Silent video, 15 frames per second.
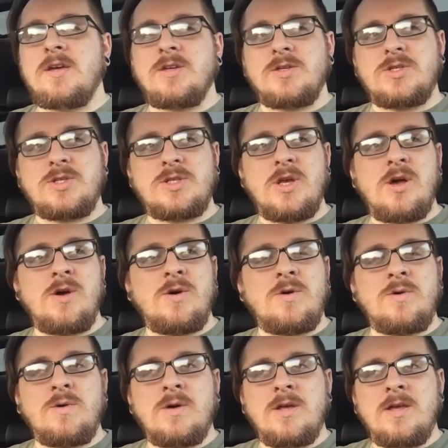
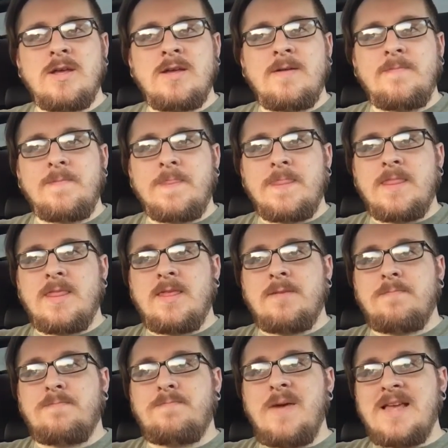So
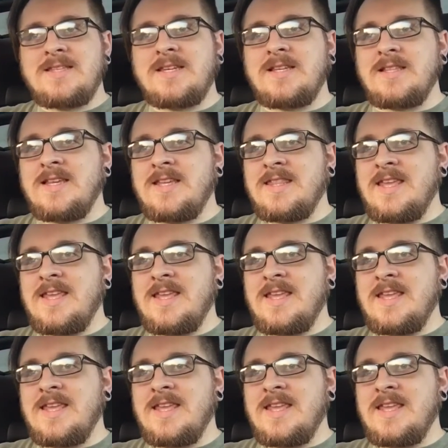basically,